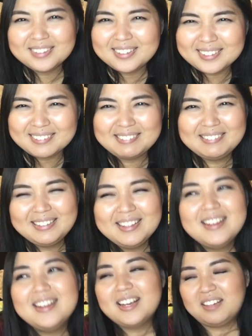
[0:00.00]
like,
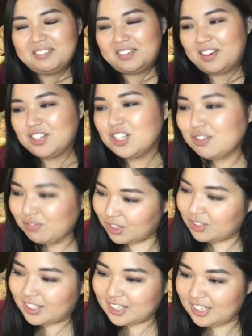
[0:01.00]
I don't know, I just
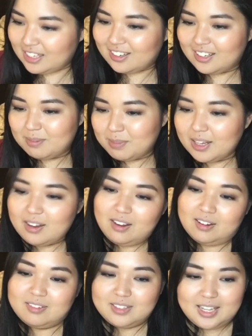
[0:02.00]
feel like here and I'm like,
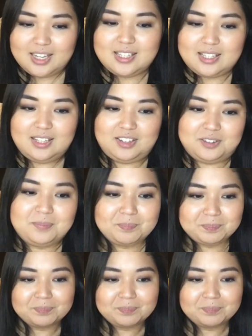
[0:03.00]
oh, it's thinner.